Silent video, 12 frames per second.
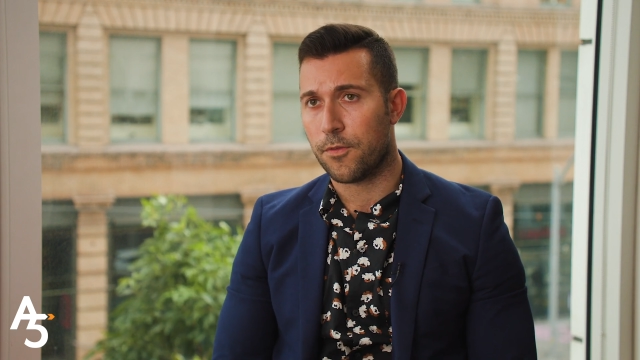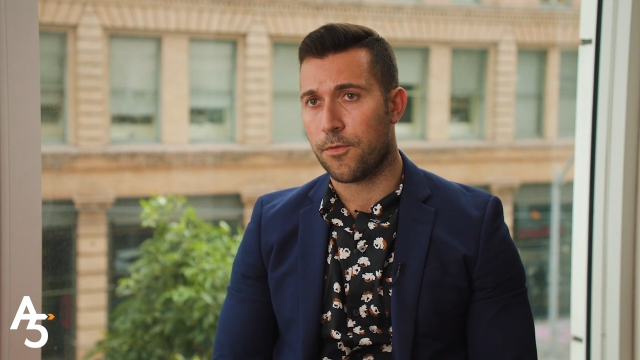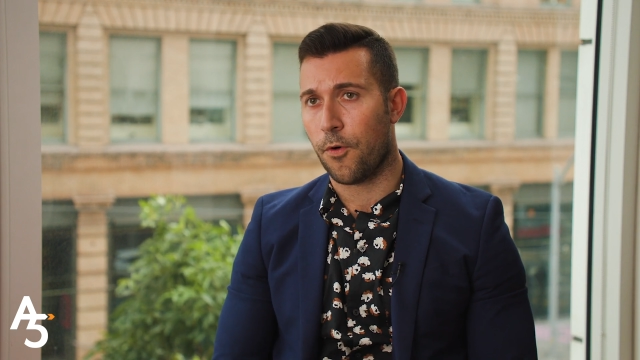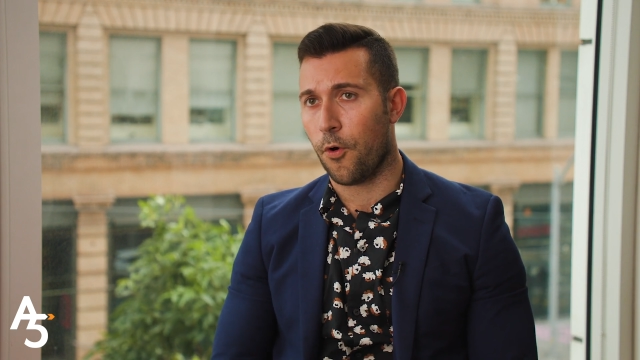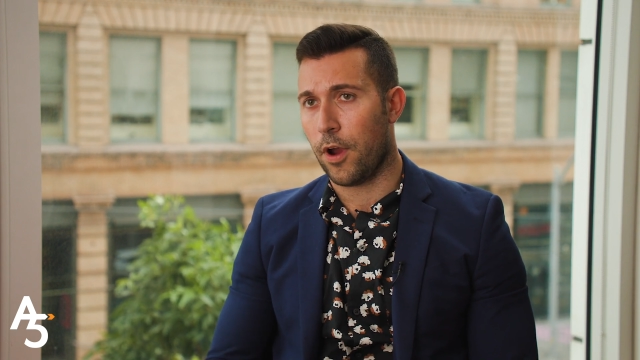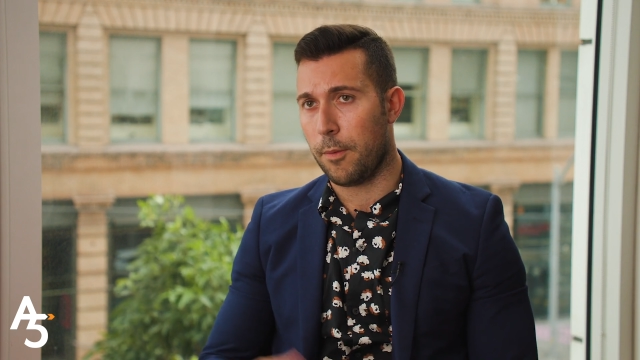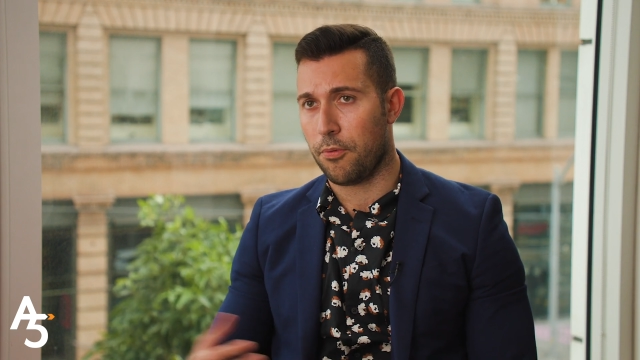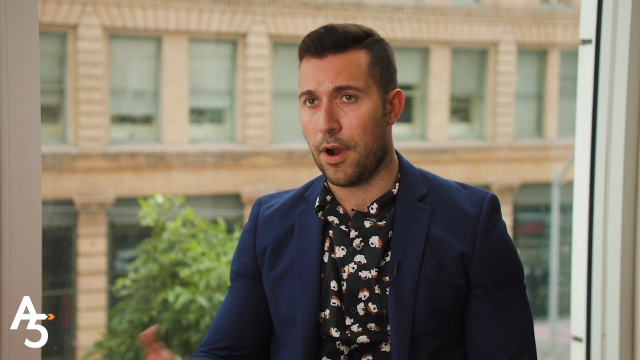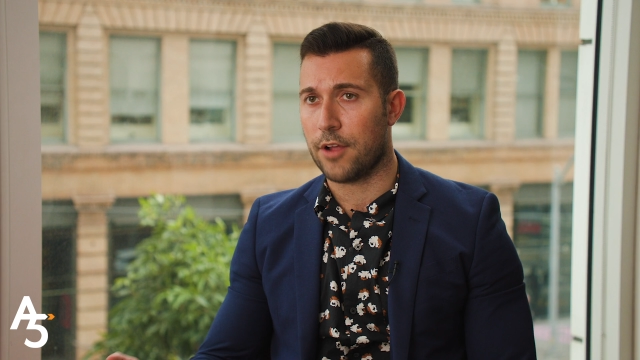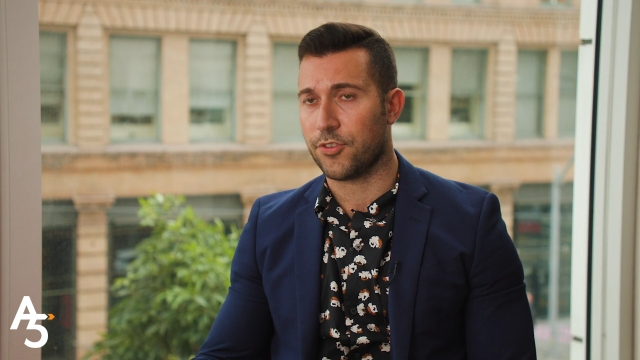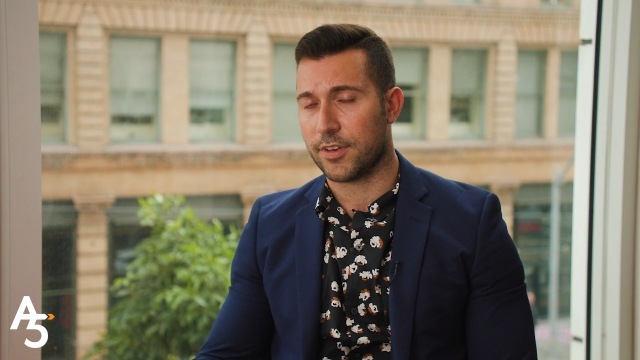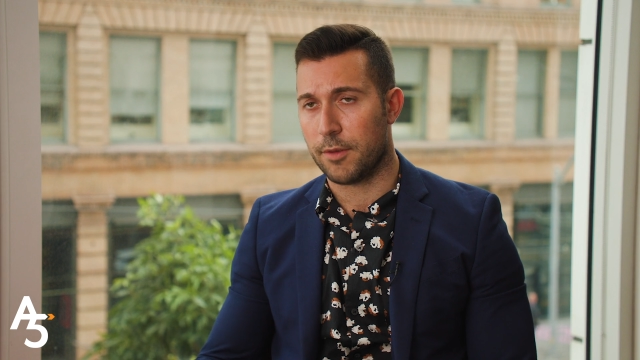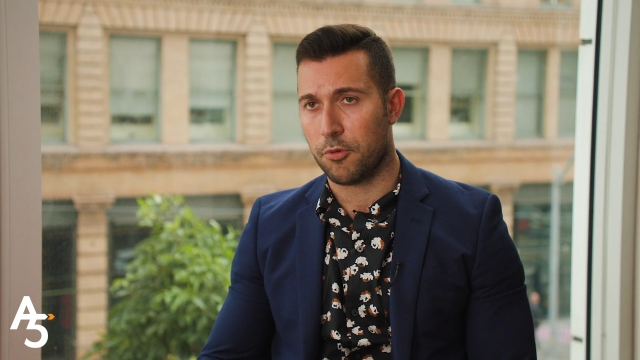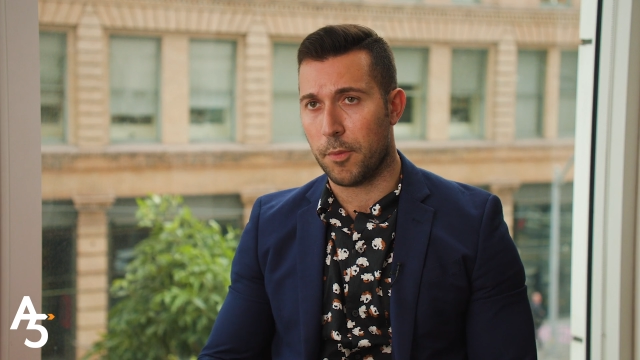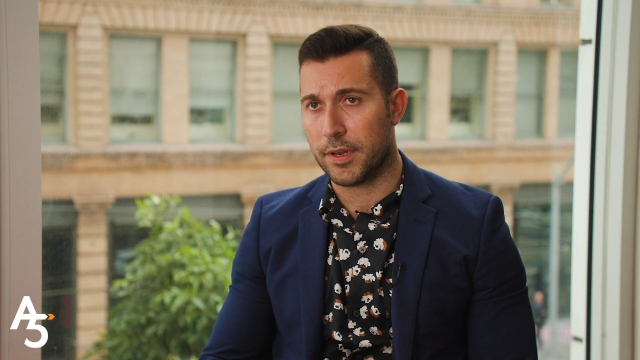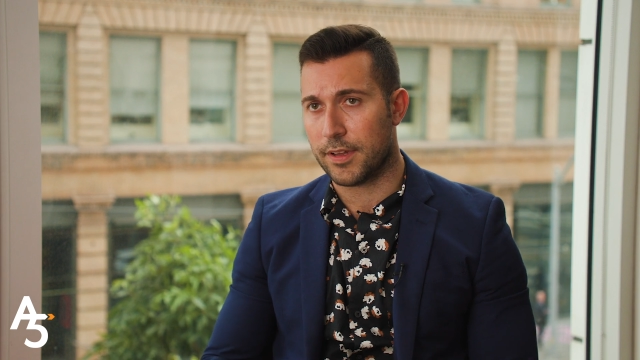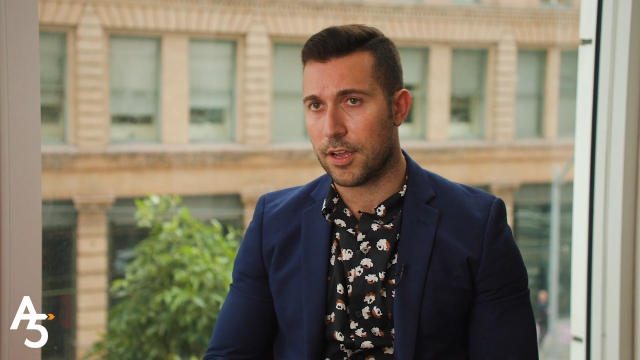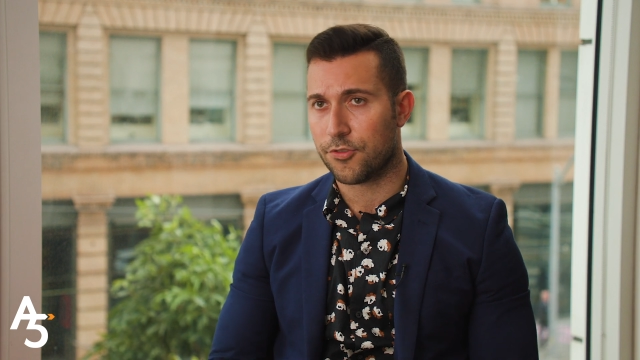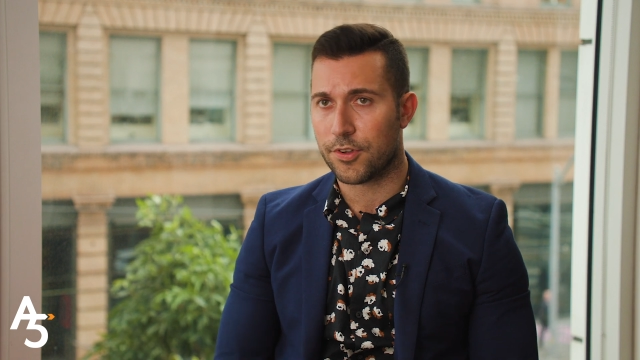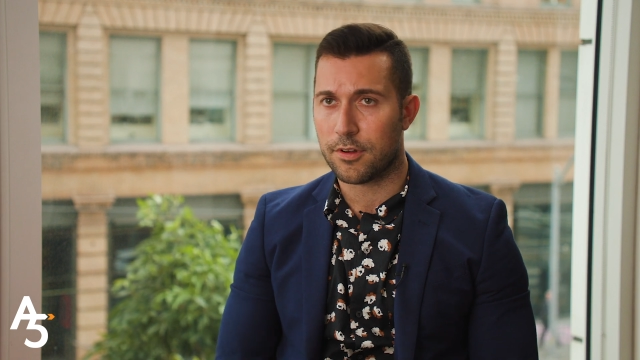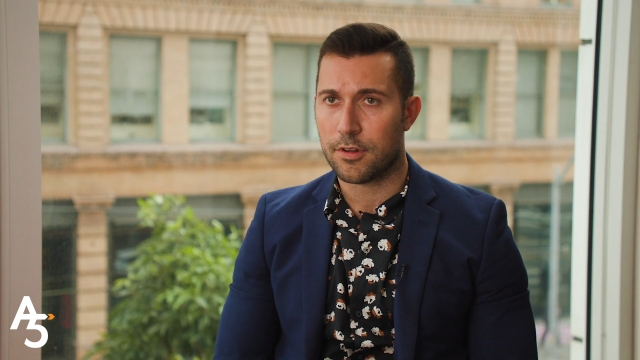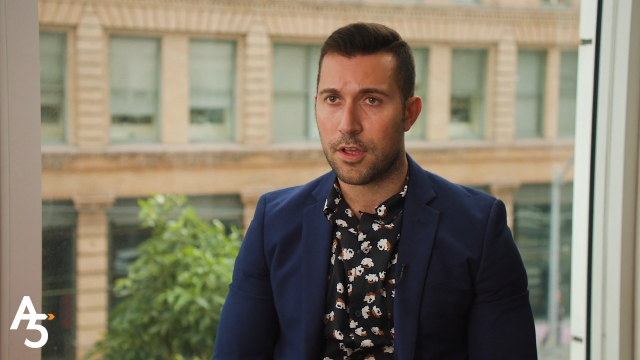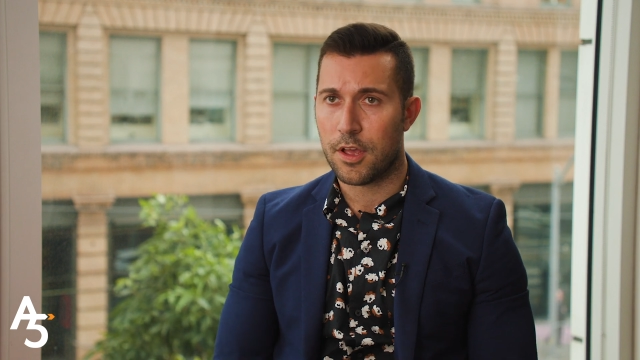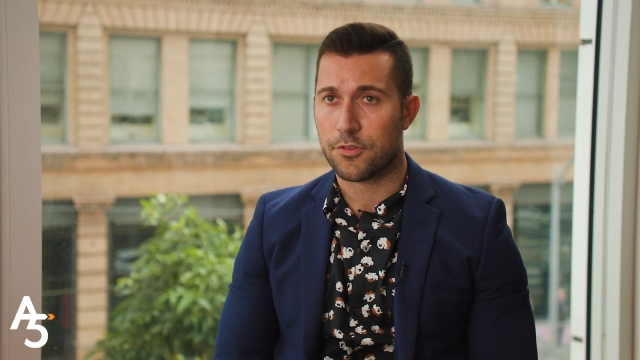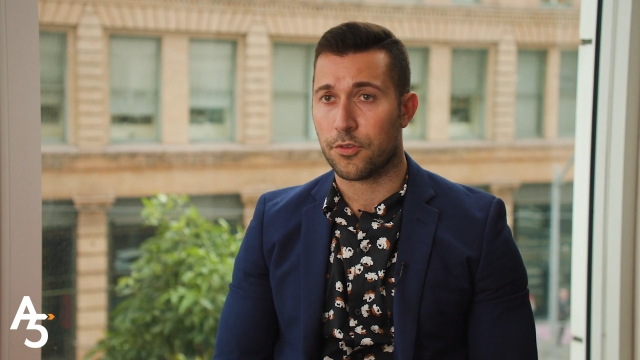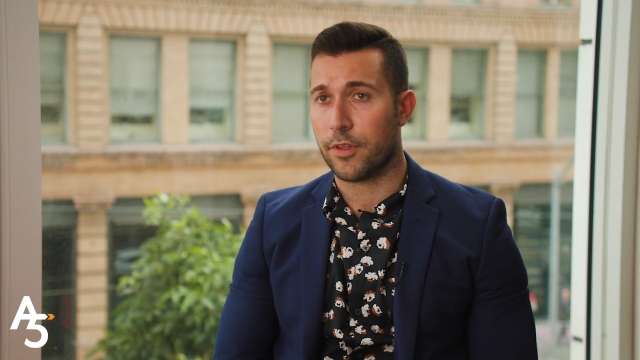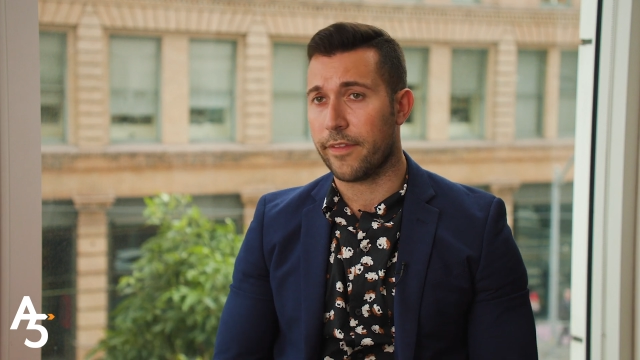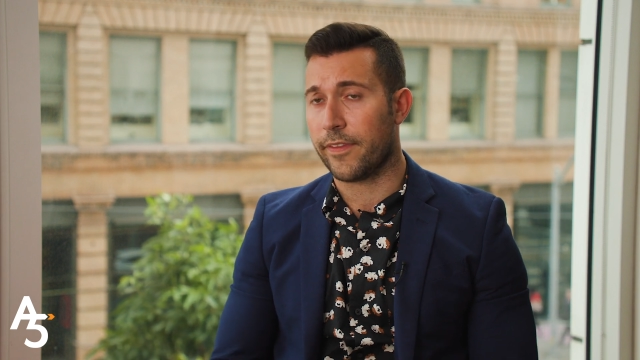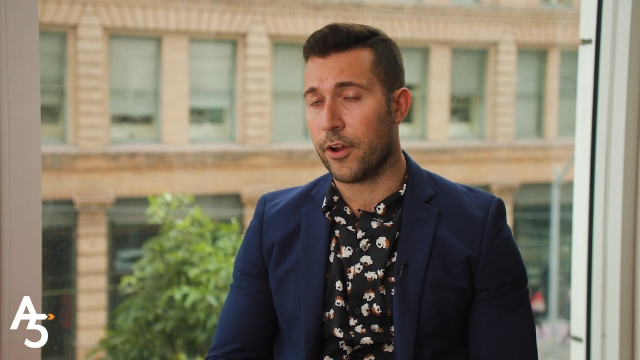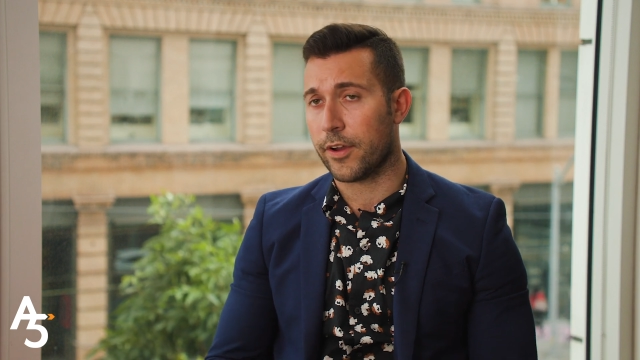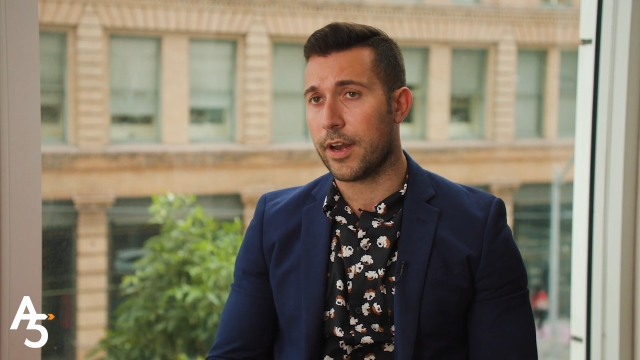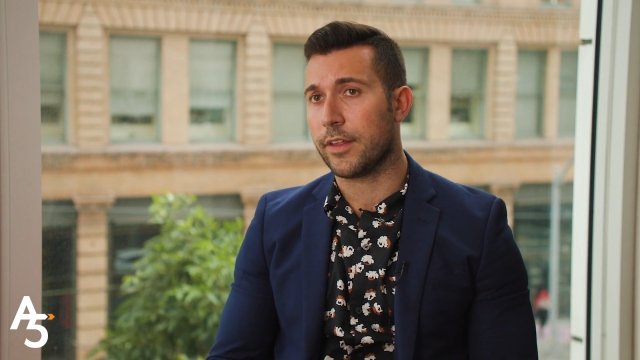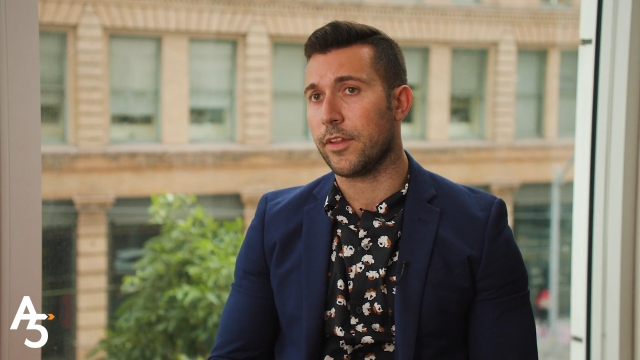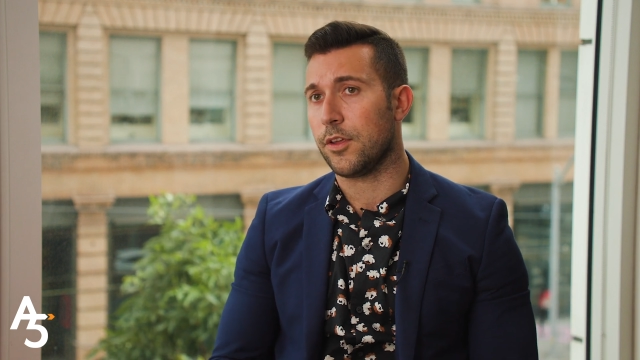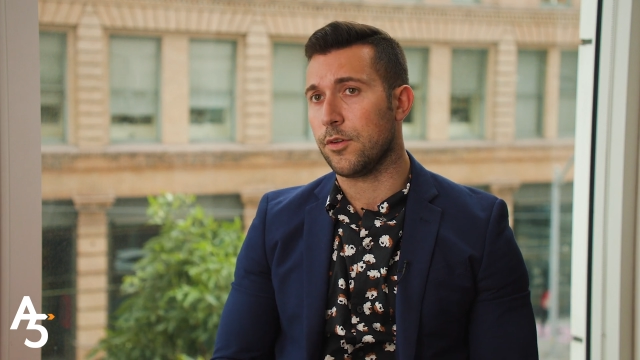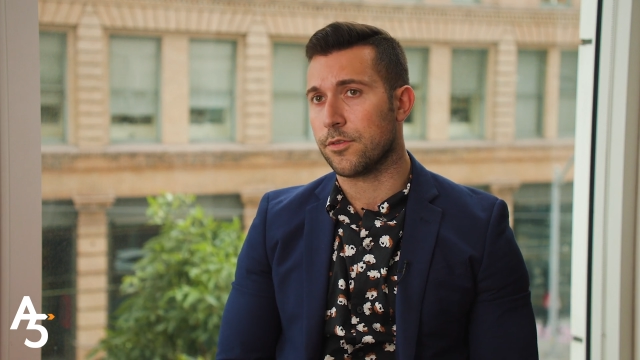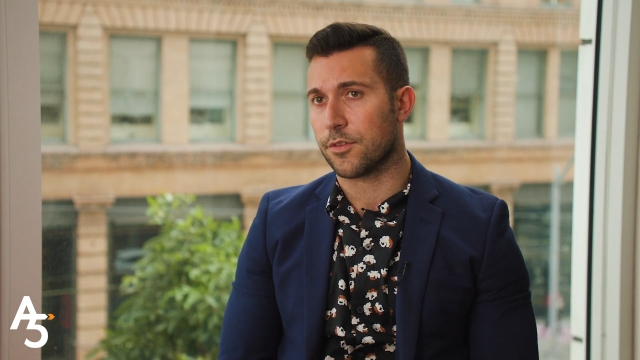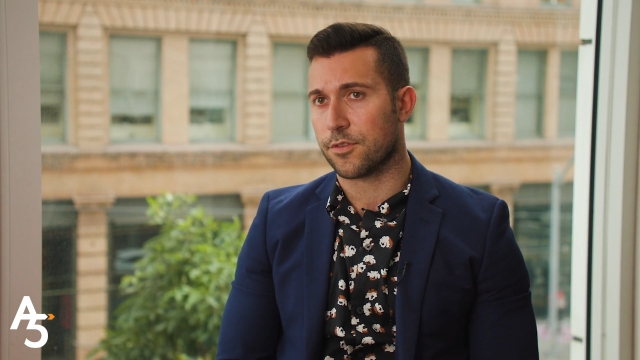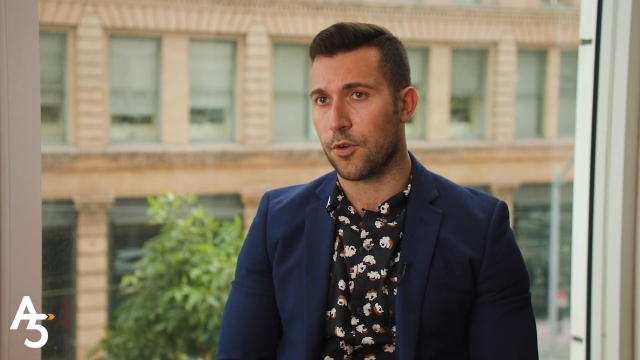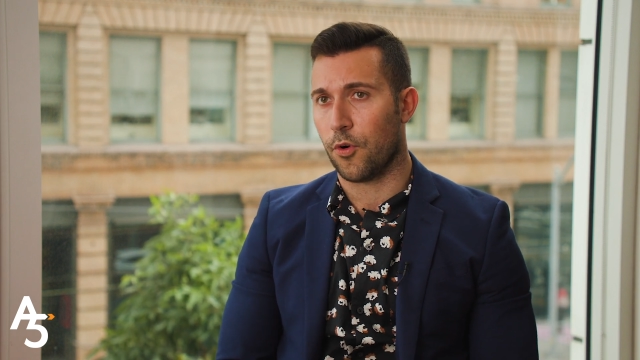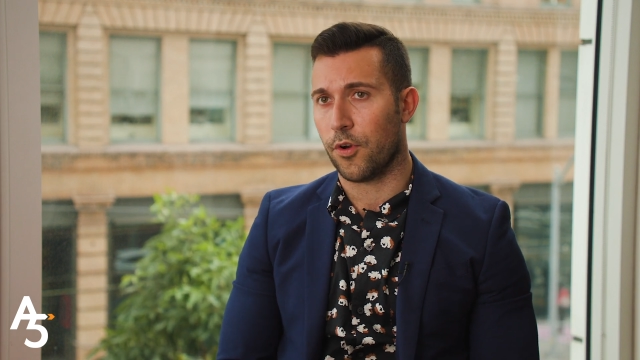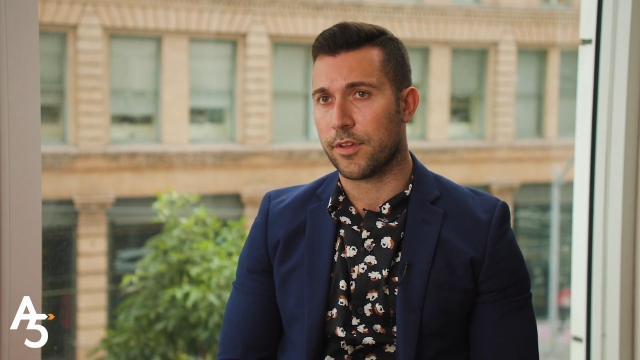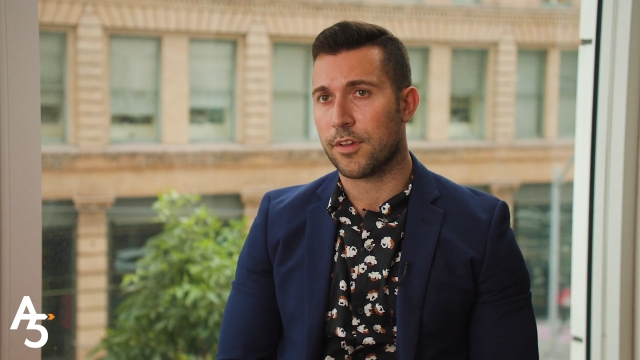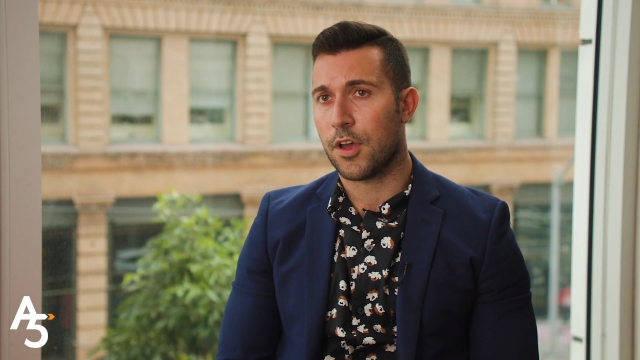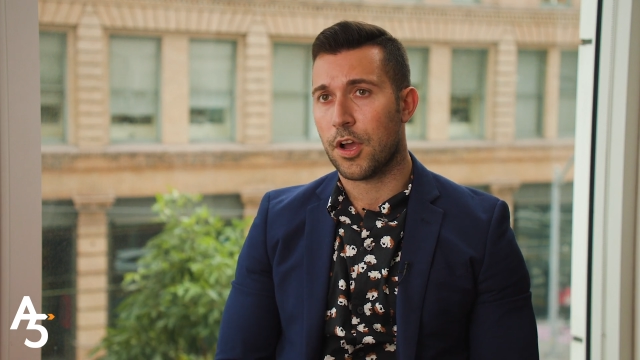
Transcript: for a project implementation so that they're getting the user stories,